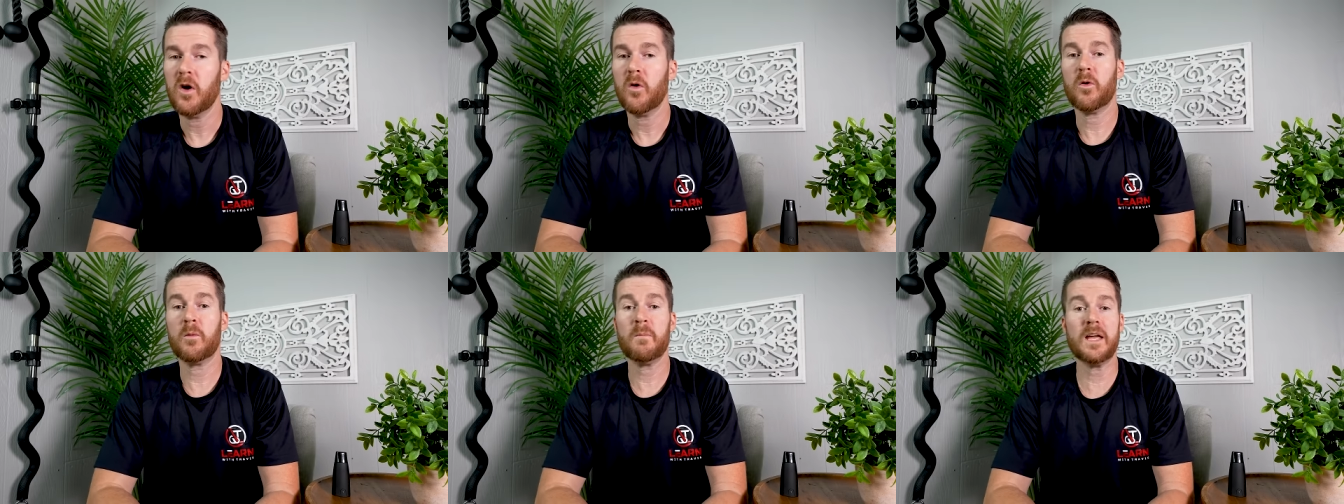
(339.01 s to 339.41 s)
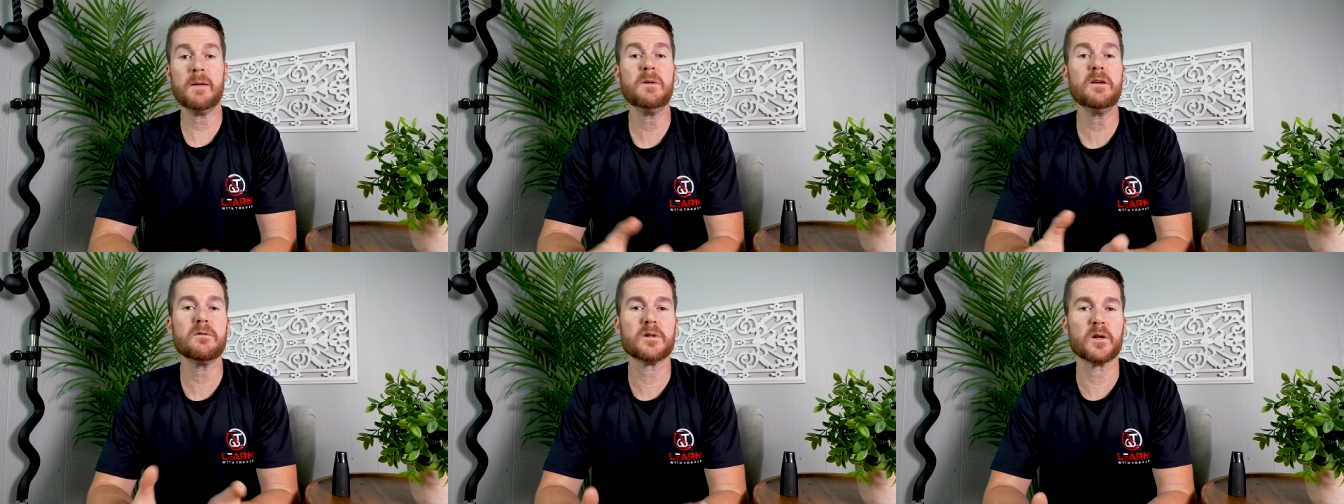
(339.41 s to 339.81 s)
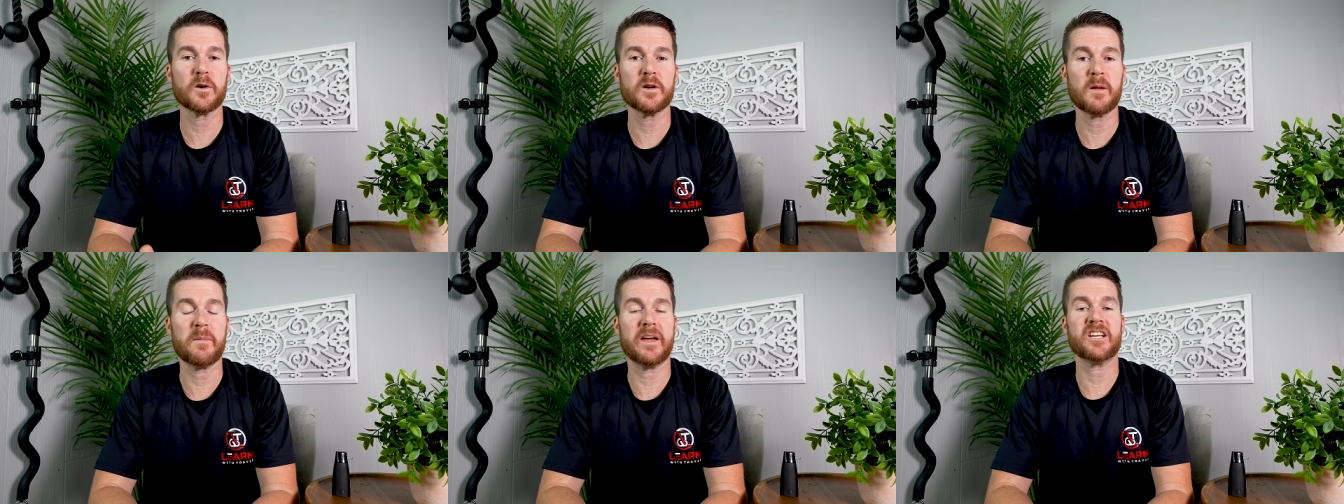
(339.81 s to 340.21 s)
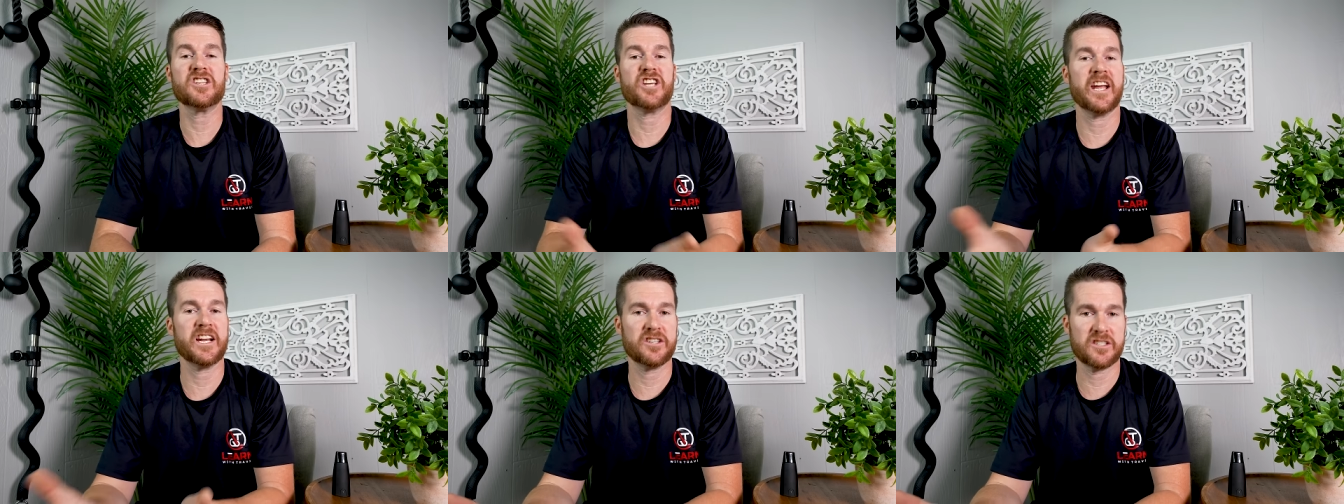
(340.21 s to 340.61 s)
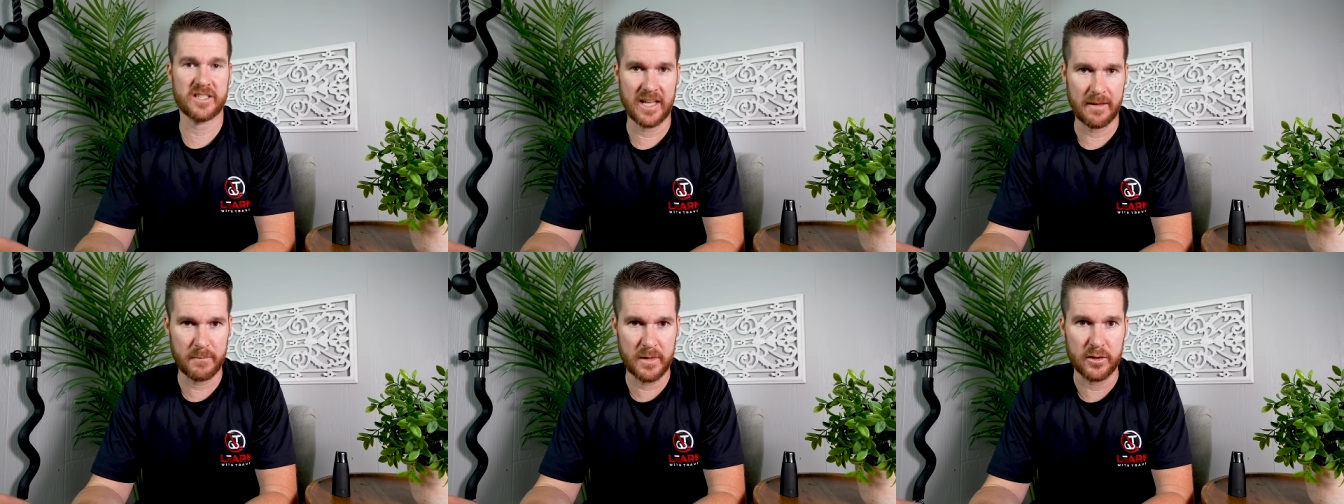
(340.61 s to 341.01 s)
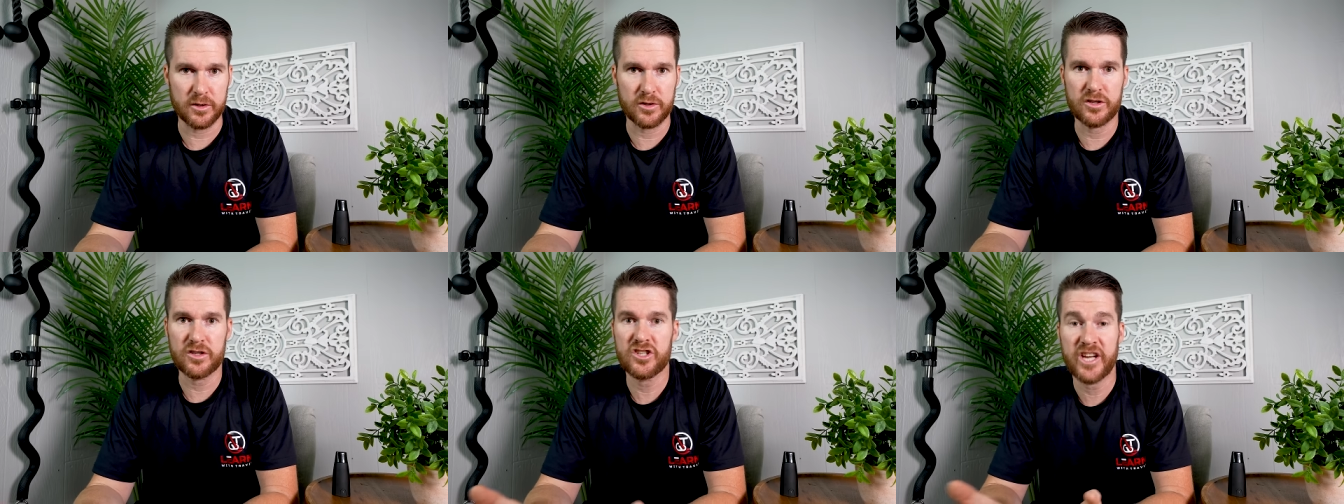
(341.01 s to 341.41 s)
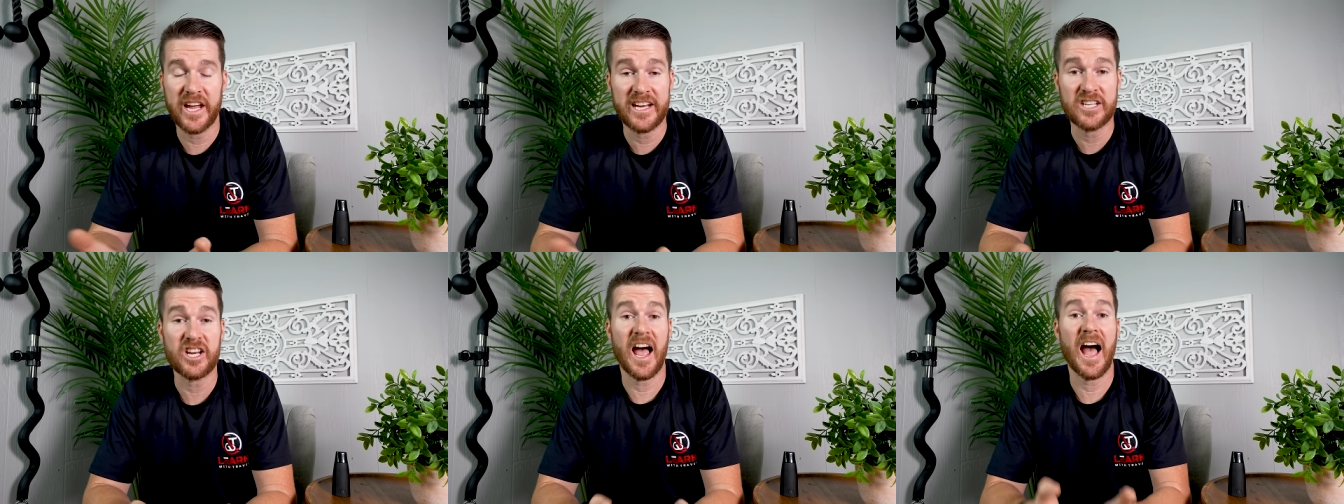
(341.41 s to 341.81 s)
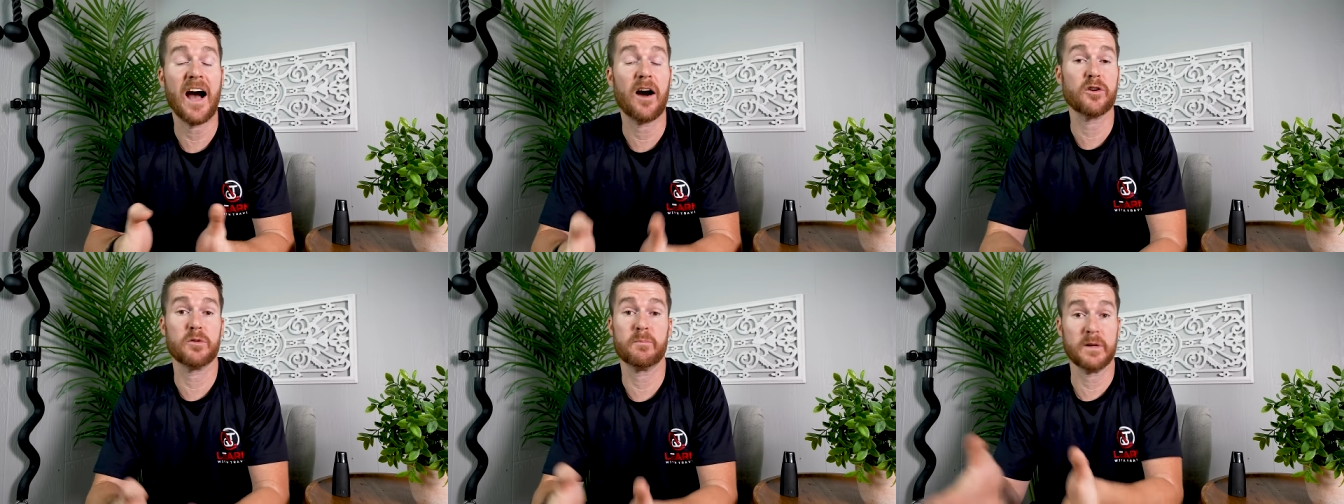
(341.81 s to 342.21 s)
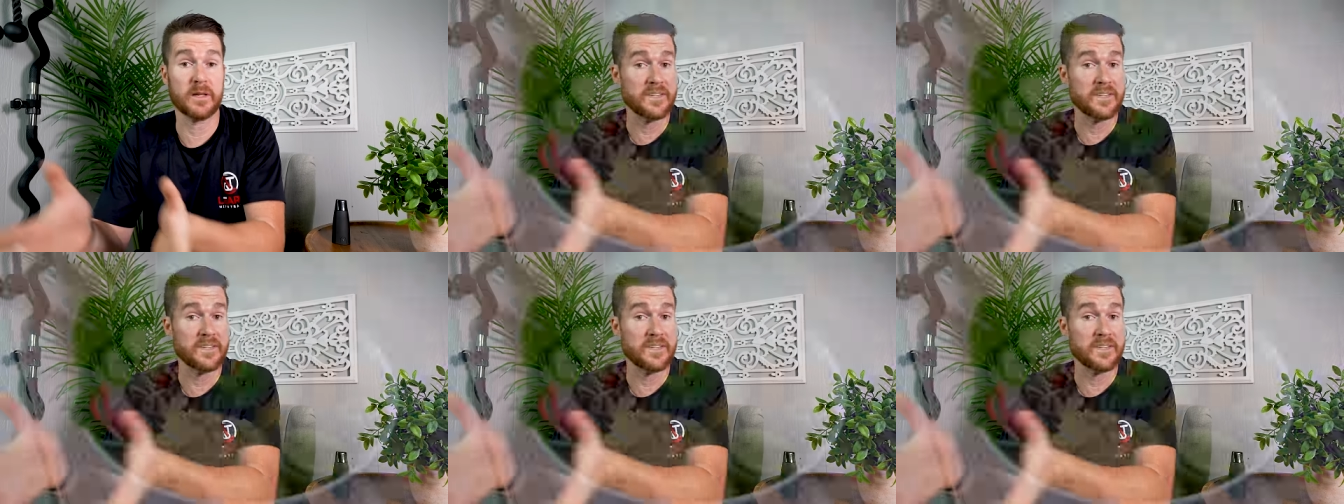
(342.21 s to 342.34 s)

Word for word: Well, maybe you learn to make changes to that meal. You change how you built